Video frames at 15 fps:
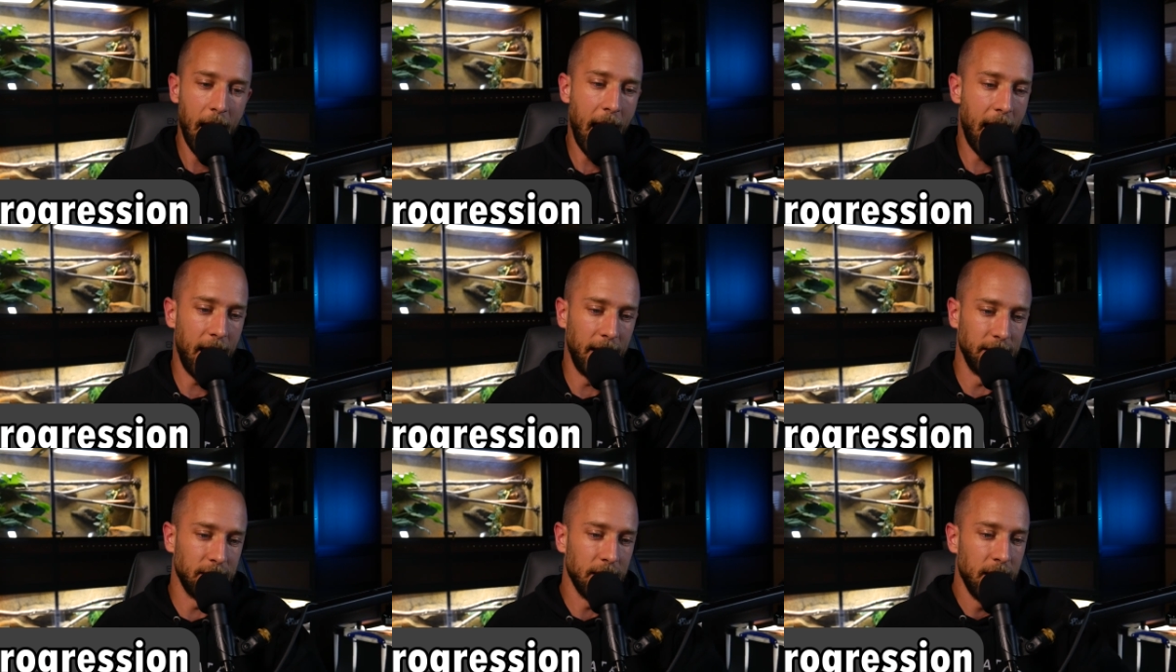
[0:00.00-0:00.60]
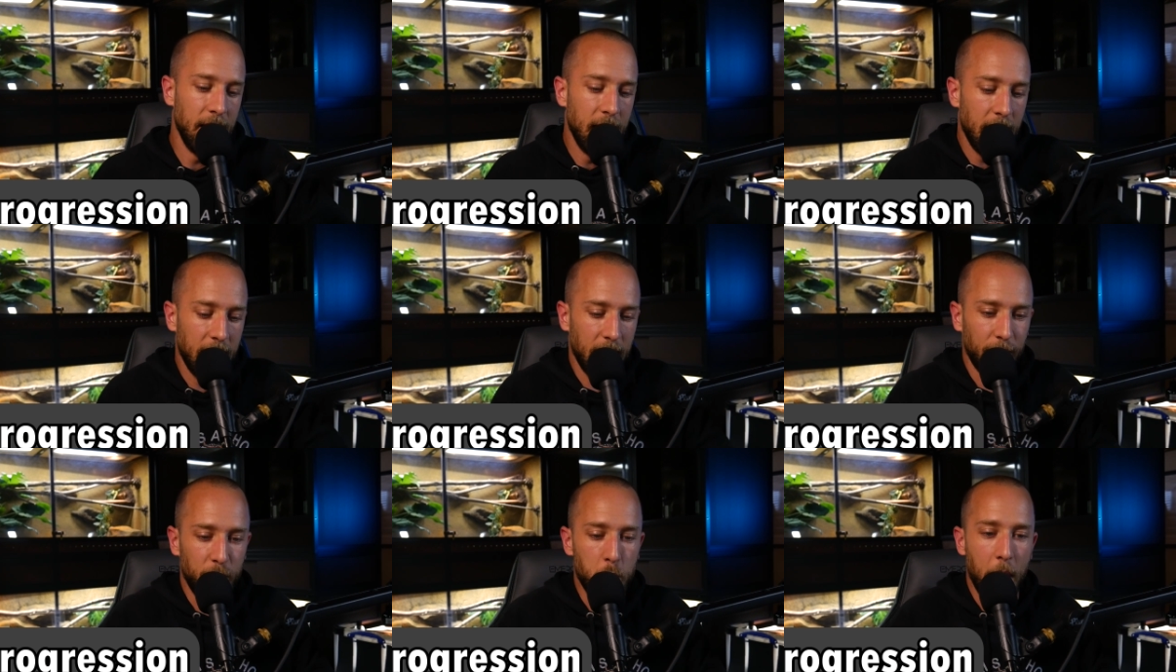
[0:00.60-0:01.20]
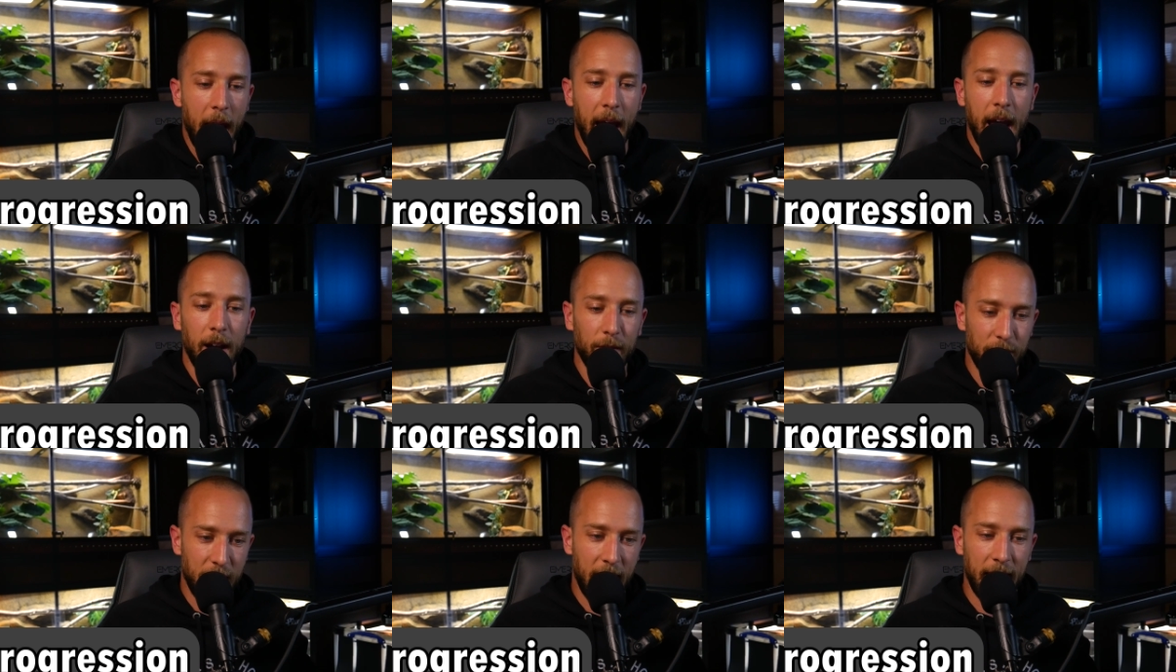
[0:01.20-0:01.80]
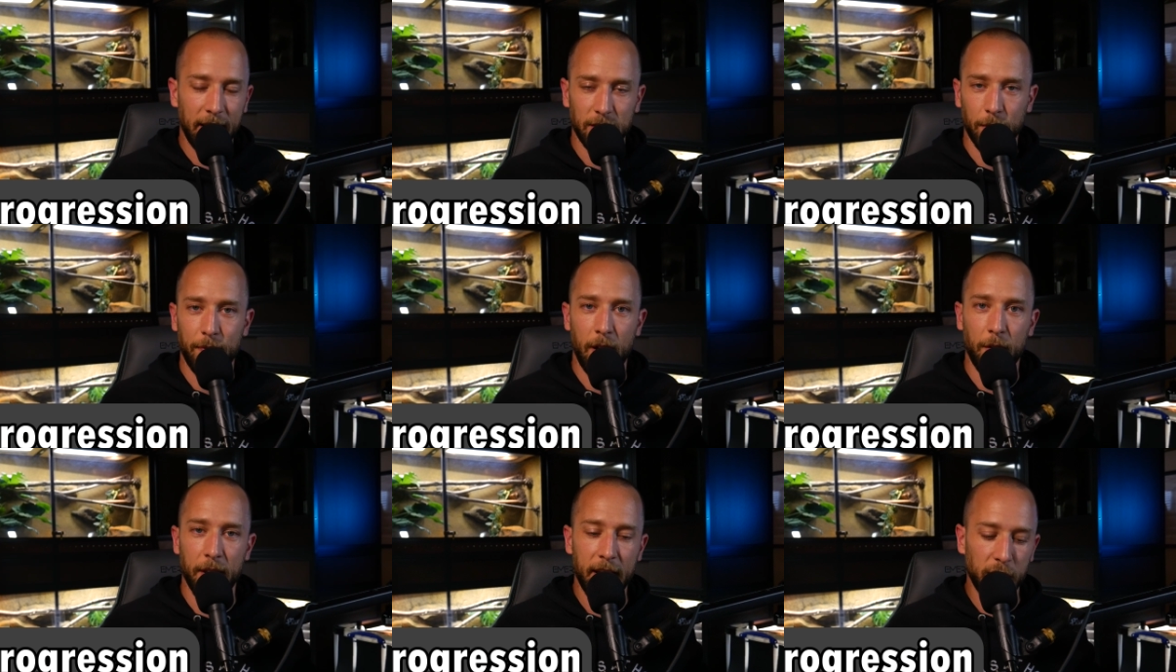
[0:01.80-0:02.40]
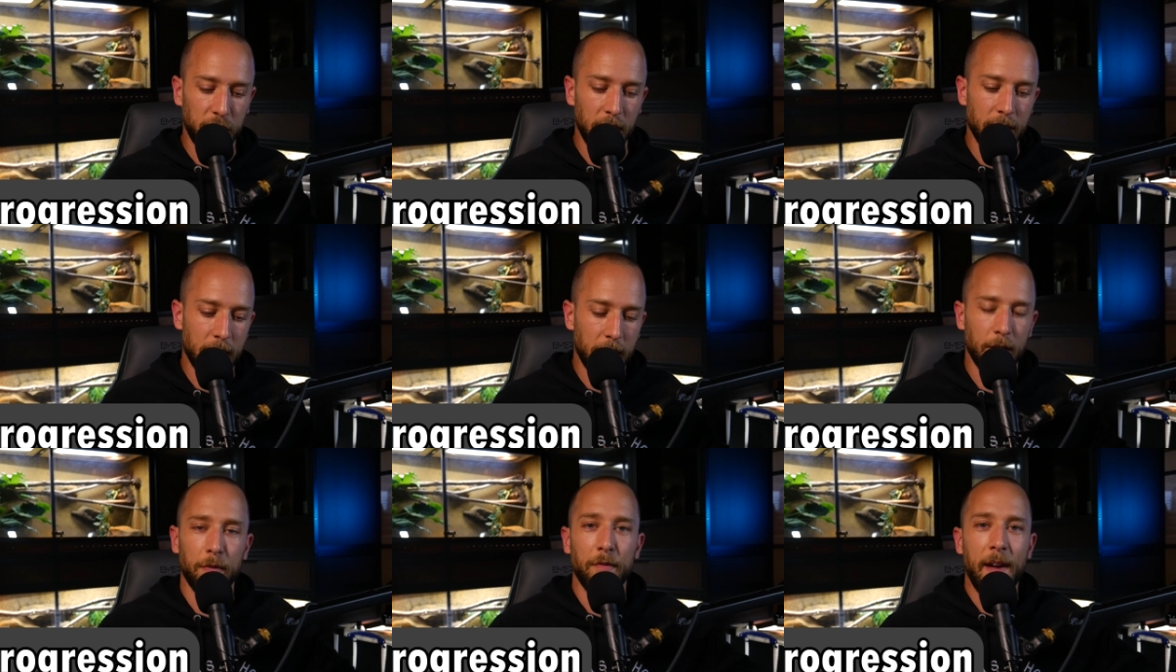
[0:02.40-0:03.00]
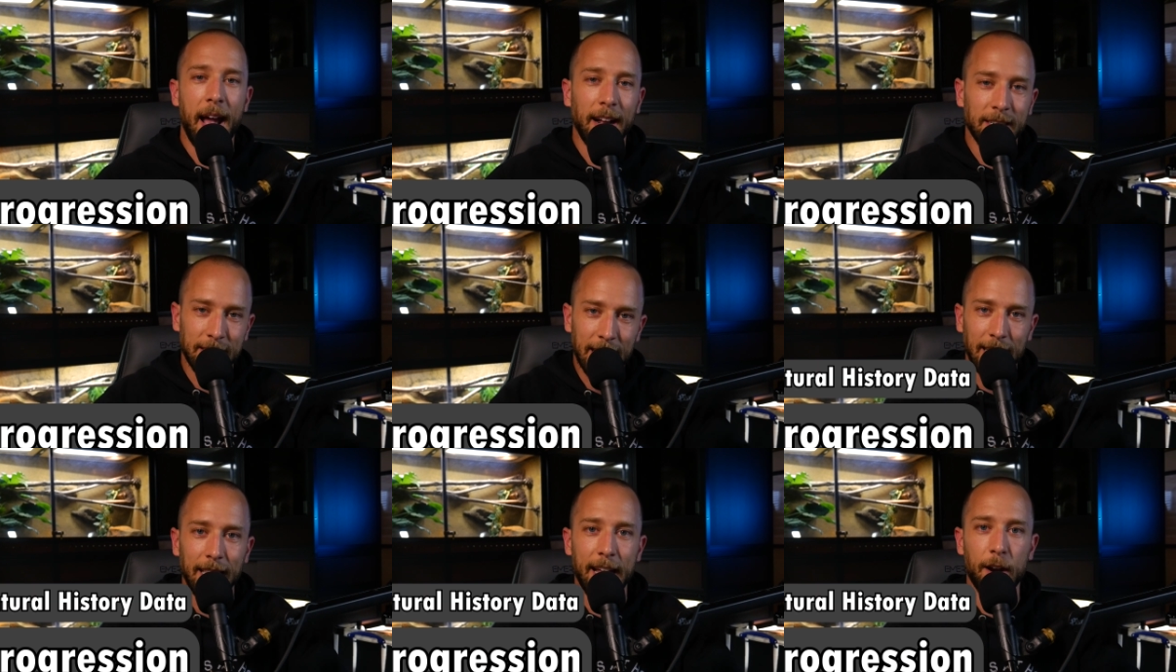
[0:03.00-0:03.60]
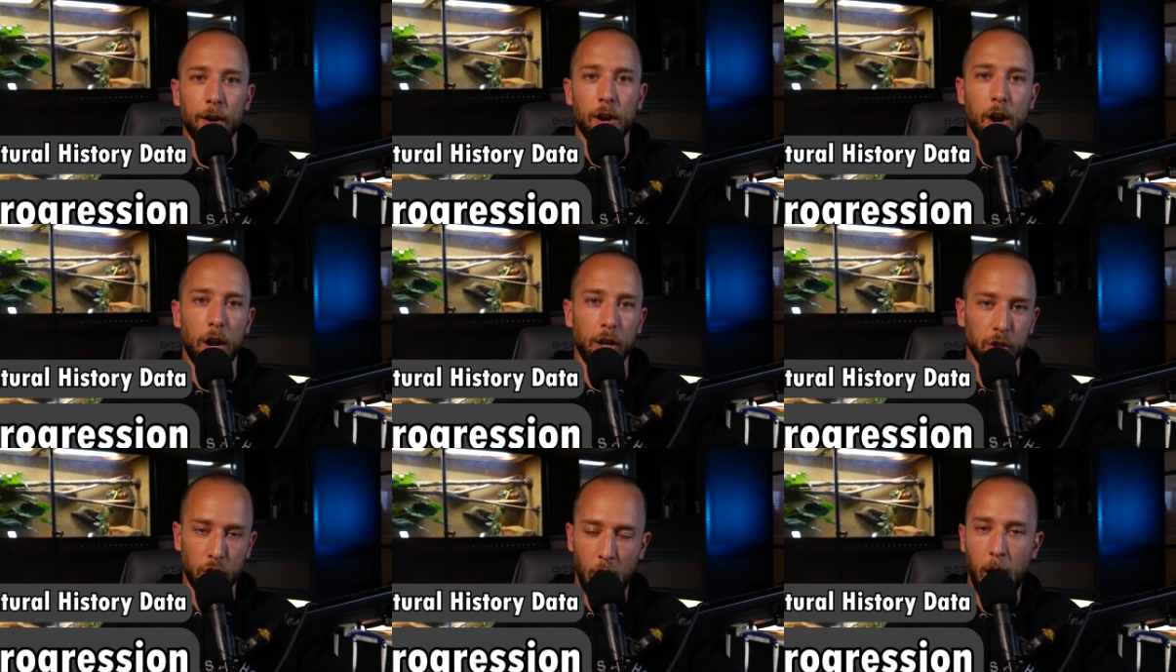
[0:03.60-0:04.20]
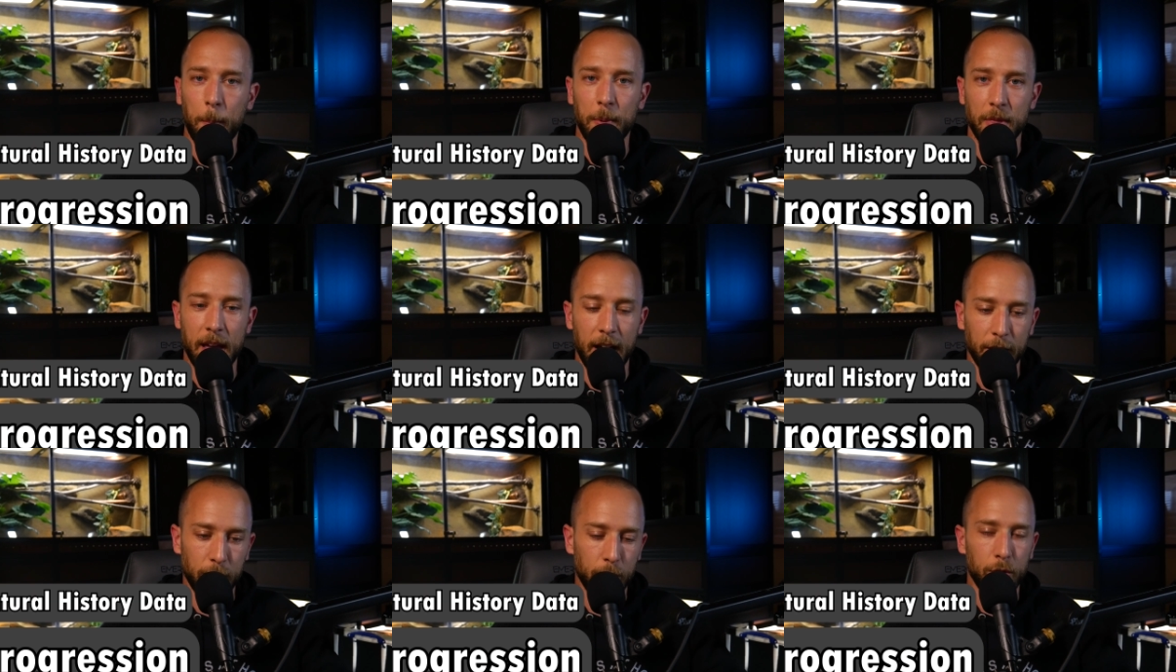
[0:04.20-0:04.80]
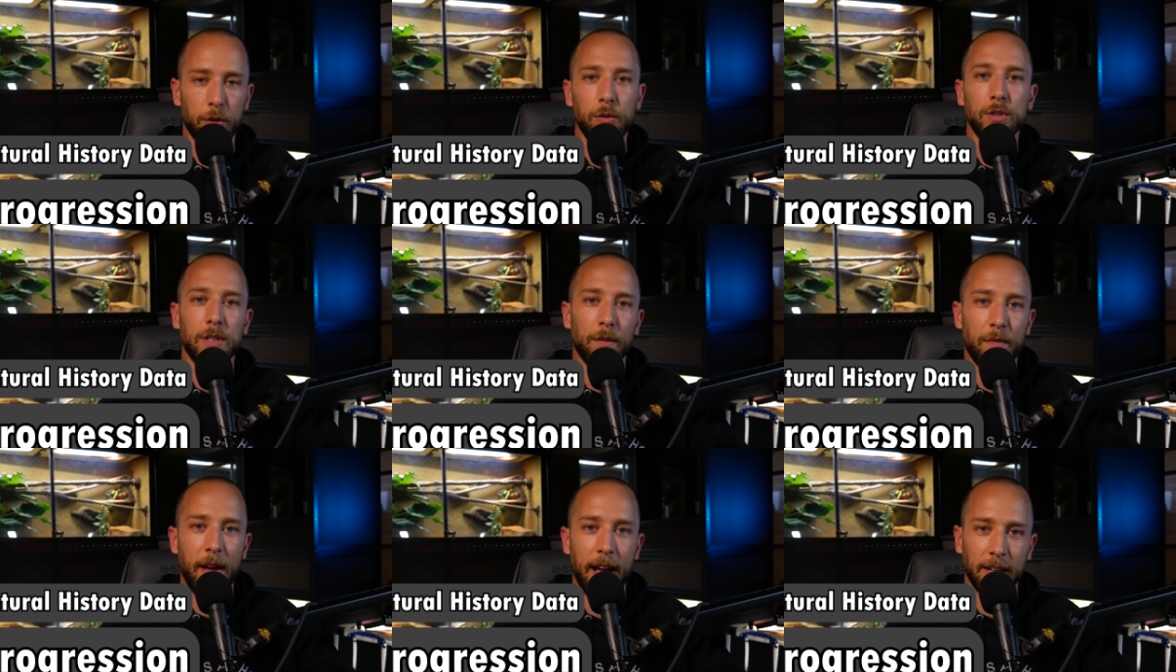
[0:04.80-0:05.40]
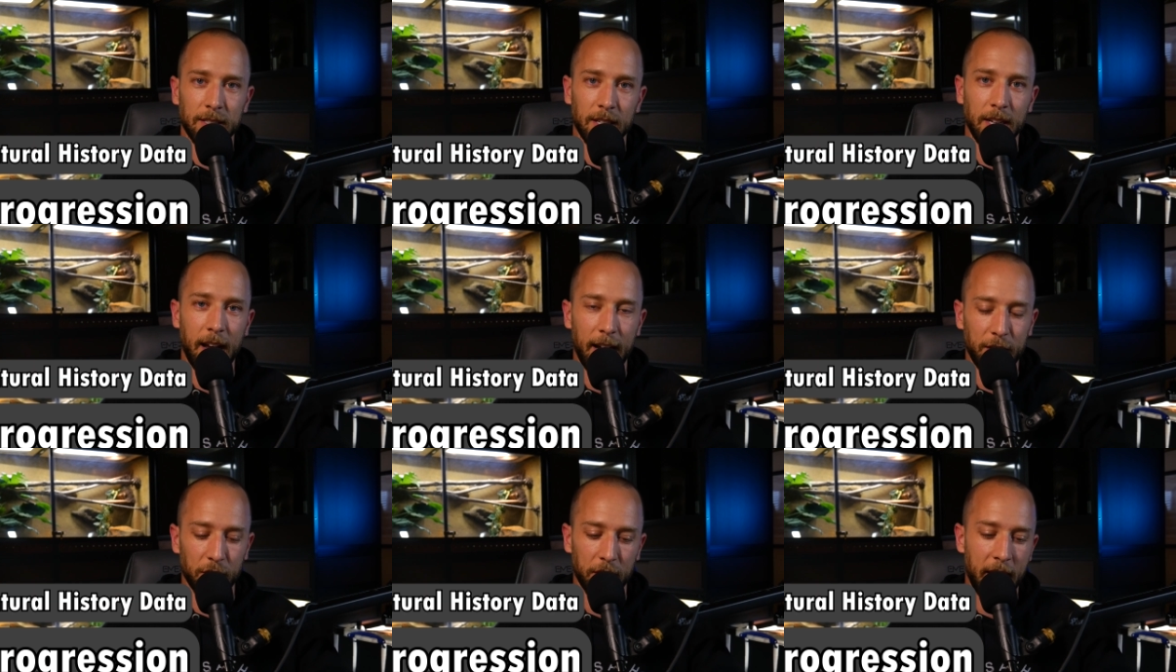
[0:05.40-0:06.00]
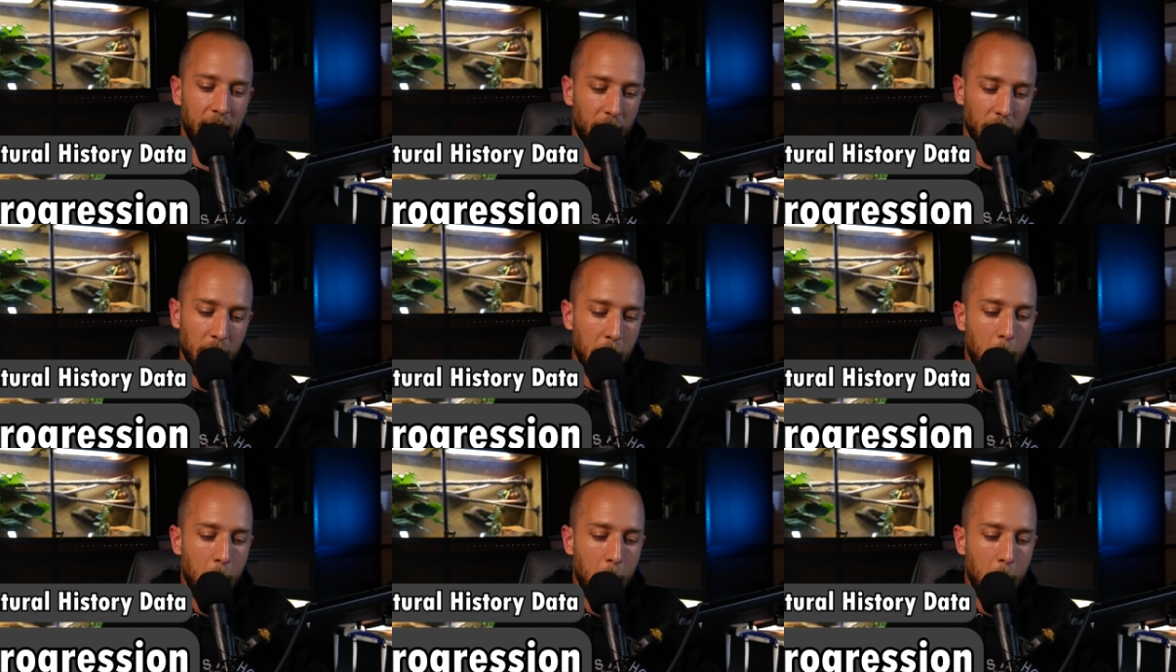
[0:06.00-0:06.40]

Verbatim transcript: And if you have that as a foundation, then the facts get layered on on top of that. You use the facts to guide your care.